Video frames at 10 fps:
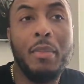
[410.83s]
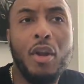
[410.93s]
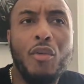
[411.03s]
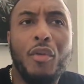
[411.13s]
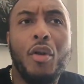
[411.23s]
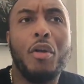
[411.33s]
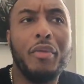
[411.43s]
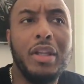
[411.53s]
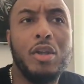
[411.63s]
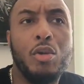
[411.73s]
But overall,
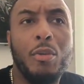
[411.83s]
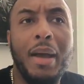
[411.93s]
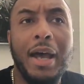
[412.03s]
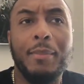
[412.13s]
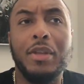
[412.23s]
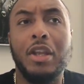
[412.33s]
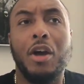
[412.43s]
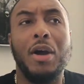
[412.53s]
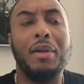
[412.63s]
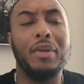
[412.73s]
really cool map.
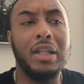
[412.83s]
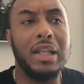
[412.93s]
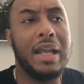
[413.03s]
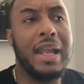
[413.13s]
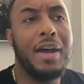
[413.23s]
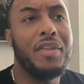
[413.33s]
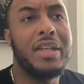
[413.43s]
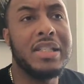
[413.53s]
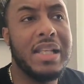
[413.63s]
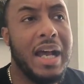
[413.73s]
I really like how
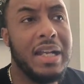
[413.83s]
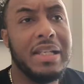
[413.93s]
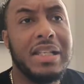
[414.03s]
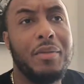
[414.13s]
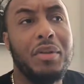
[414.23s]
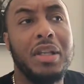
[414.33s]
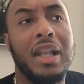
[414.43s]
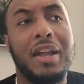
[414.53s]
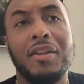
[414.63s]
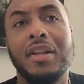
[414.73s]
the design is. I really
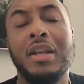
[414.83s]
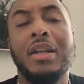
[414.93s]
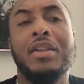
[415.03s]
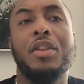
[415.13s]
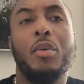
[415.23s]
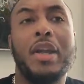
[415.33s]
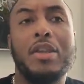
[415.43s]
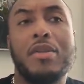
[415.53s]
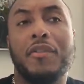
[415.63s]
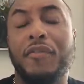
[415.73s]
like the way
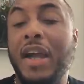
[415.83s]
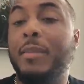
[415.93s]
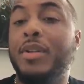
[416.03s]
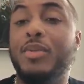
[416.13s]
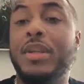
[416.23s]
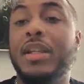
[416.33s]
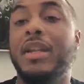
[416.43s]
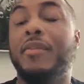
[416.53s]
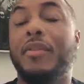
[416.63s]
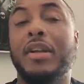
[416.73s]
you can fight between the
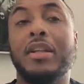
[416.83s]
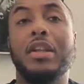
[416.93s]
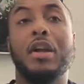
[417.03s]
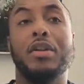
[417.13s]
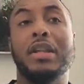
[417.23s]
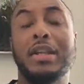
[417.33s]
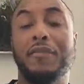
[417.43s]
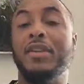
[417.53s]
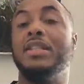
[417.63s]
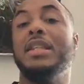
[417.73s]

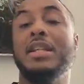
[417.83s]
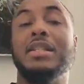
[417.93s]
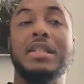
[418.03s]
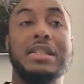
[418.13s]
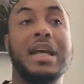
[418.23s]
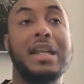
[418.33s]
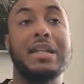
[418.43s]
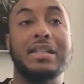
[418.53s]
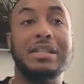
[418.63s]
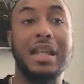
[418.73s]
different scenes and
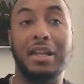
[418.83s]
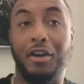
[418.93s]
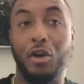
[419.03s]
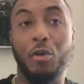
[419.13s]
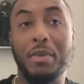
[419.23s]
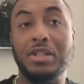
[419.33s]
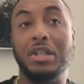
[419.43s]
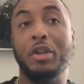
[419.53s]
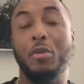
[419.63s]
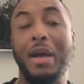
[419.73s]
settings. It's like a whole bunch
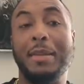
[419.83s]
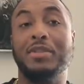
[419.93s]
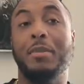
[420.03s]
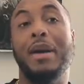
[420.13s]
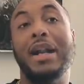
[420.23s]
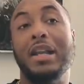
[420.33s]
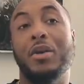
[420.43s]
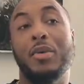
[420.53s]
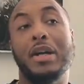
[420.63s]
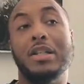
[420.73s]
of little maps combined
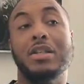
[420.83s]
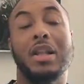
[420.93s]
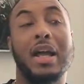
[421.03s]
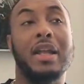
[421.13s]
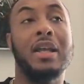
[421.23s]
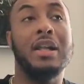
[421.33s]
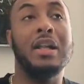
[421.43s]
into one. So like,